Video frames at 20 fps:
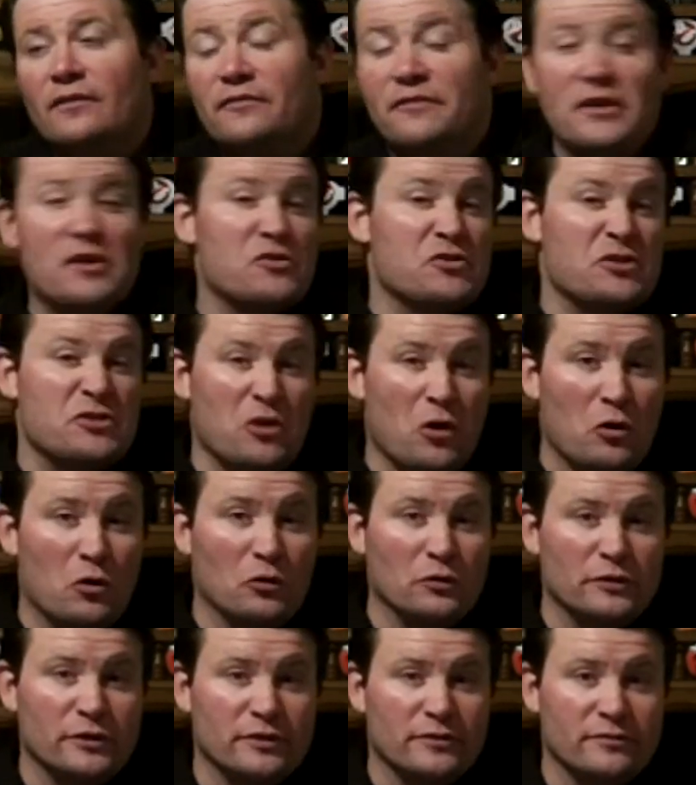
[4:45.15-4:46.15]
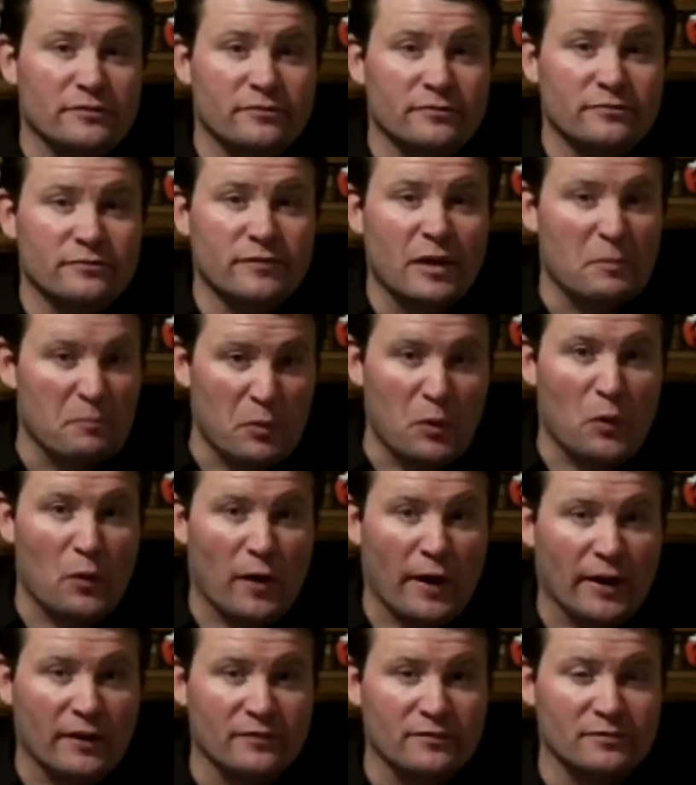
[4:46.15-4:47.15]
Fears is old and
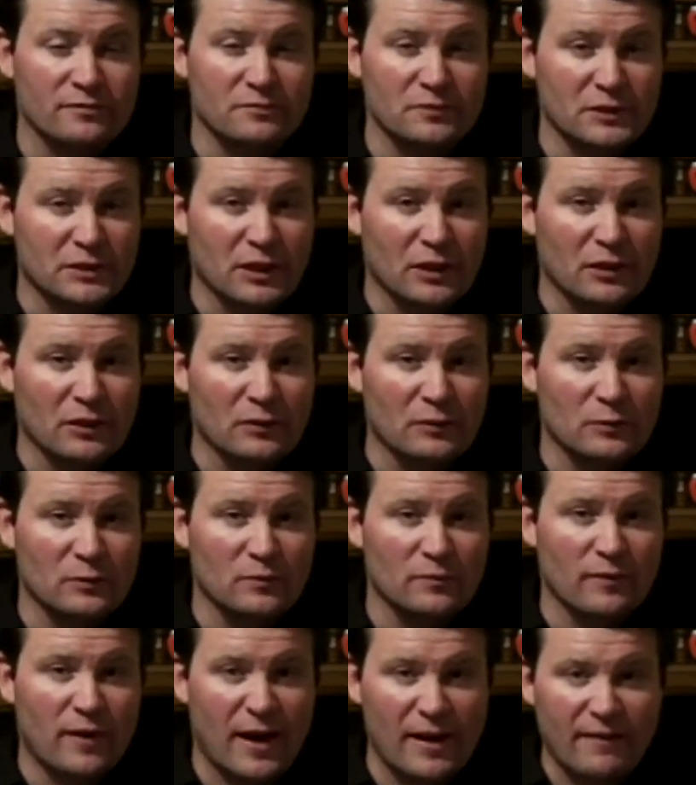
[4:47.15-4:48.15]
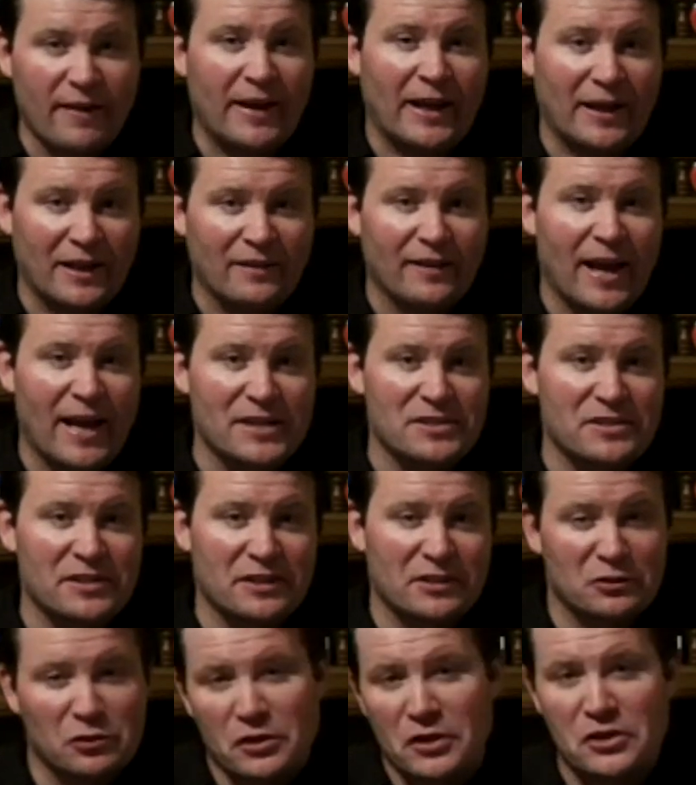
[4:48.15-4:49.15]
boring, so I like a
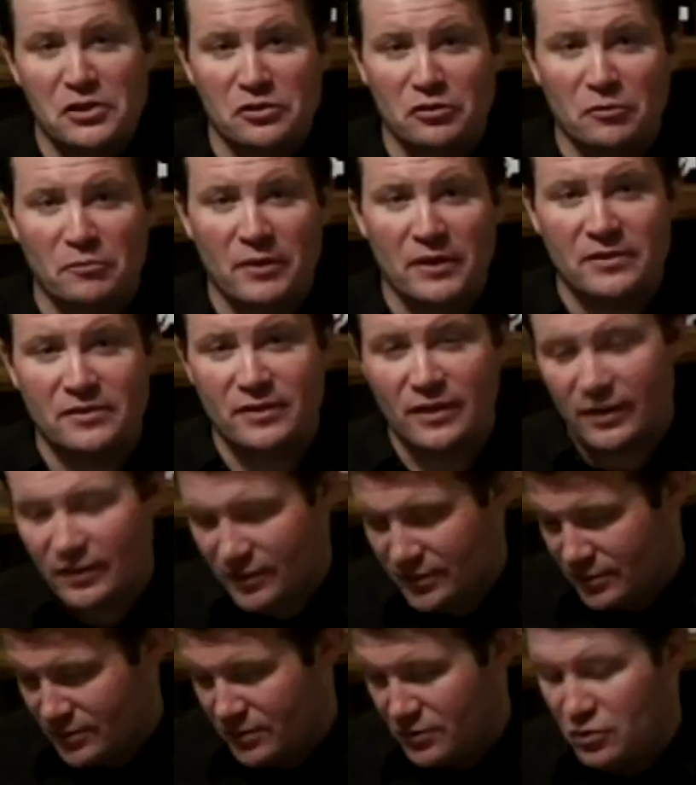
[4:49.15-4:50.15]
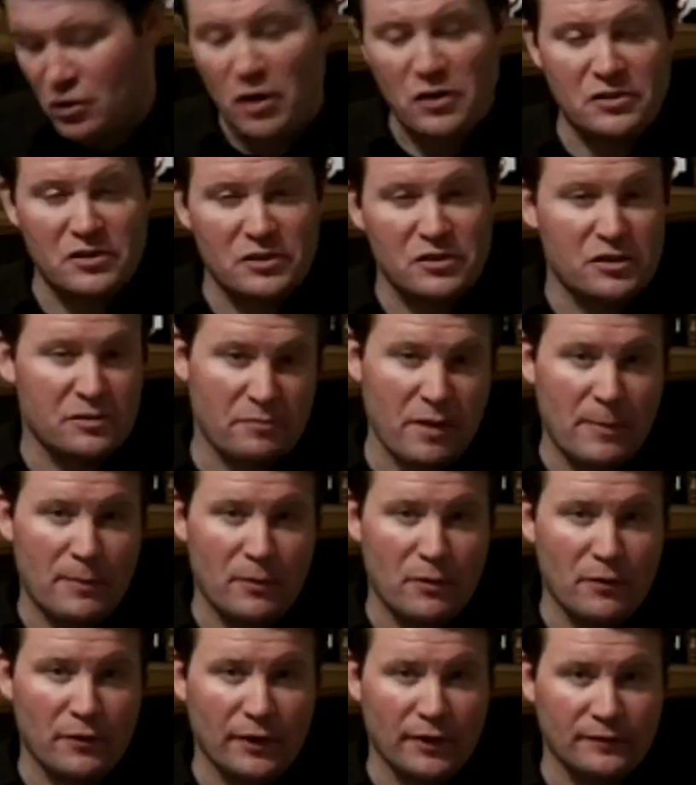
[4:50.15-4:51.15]
classic traditional pizza, sausage and
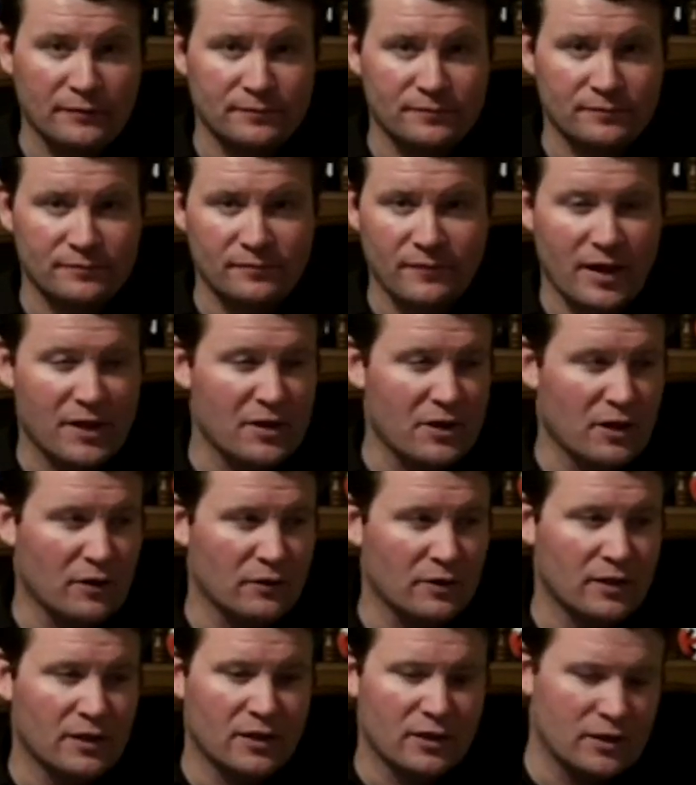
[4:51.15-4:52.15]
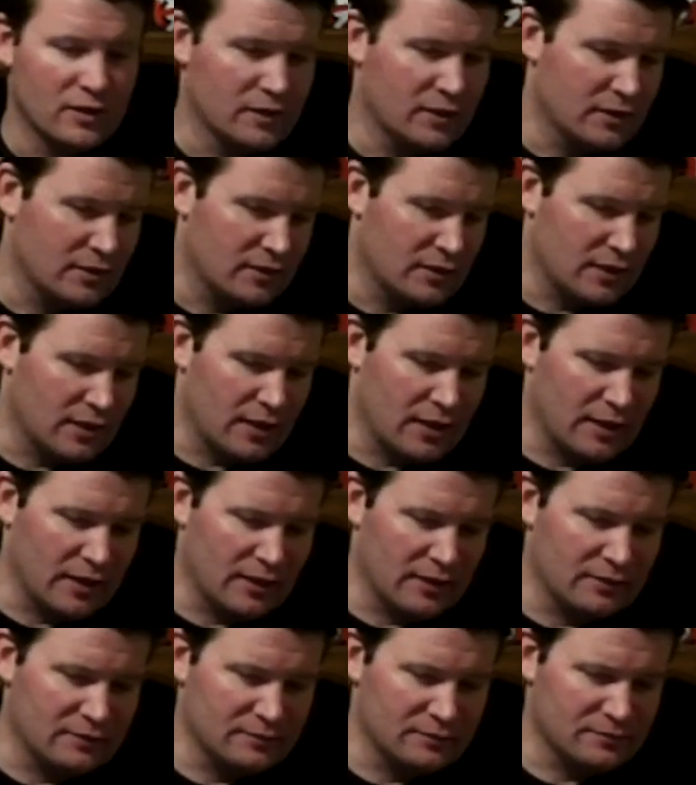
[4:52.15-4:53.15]
pepperoni. I know.
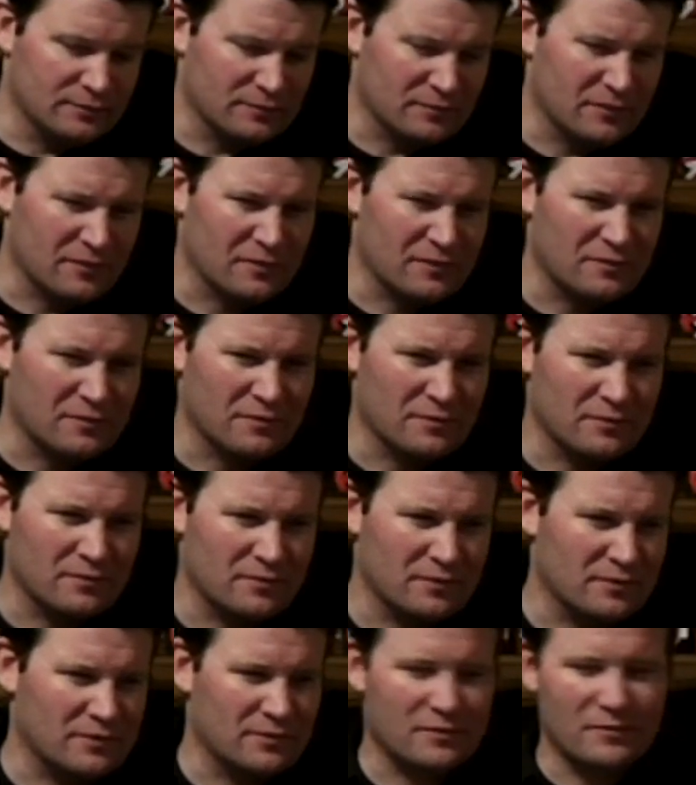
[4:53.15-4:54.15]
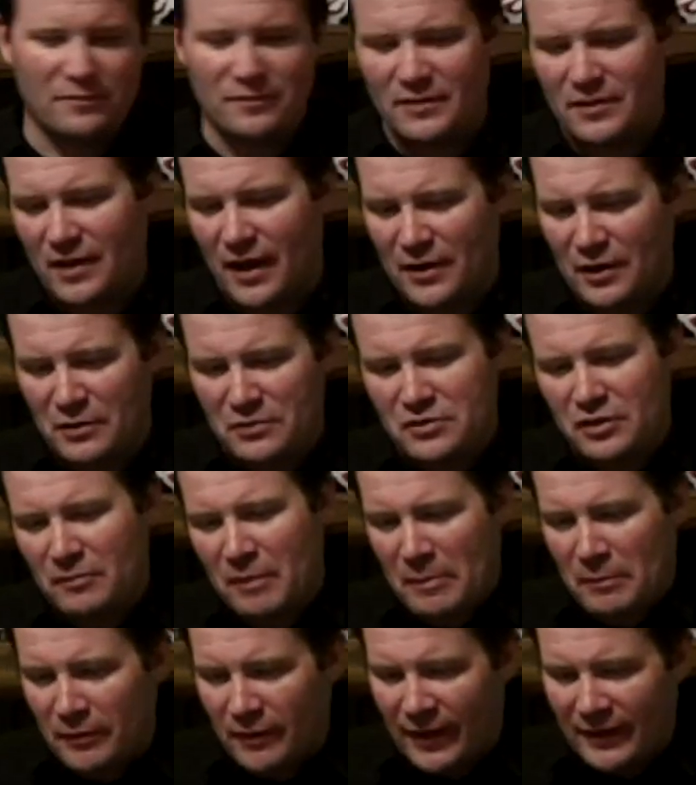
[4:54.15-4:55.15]
I know some
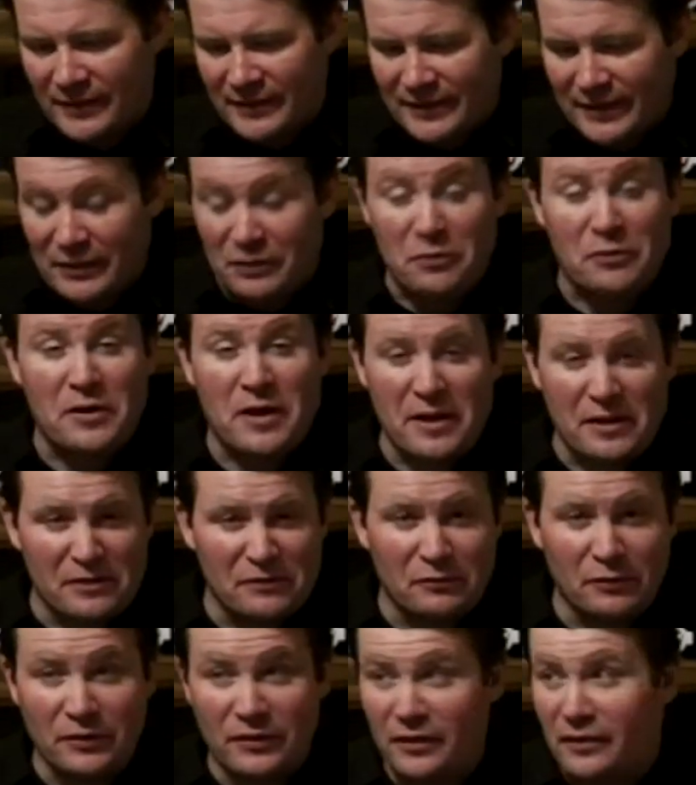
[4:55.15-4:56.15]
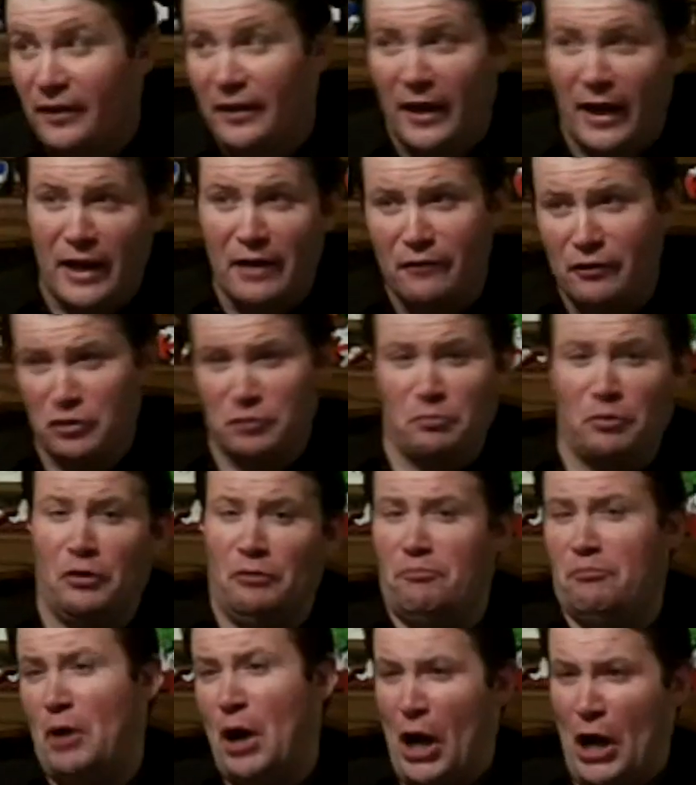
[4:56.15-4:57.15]
people like to get creative with it, like, hey, let's
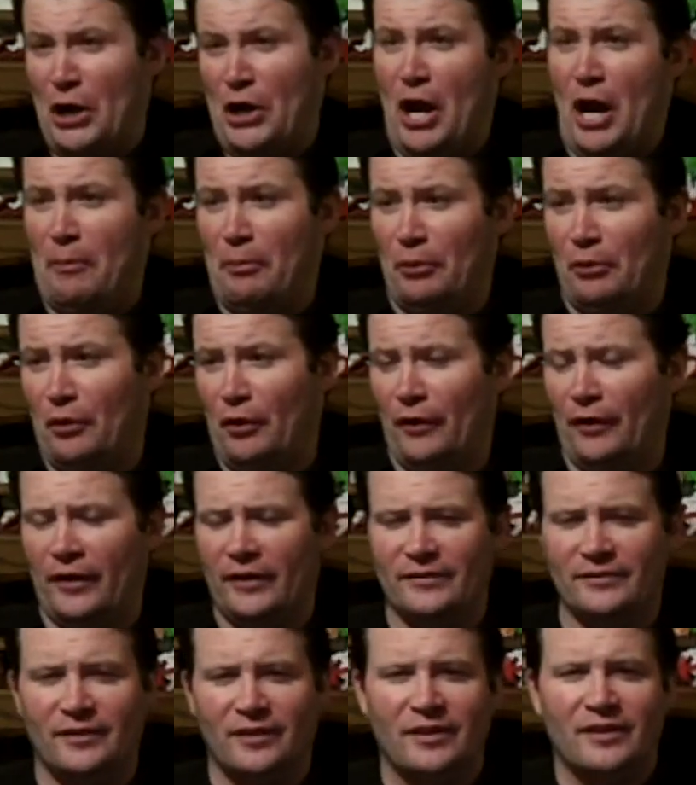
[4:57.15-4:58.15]
put pineapple on it.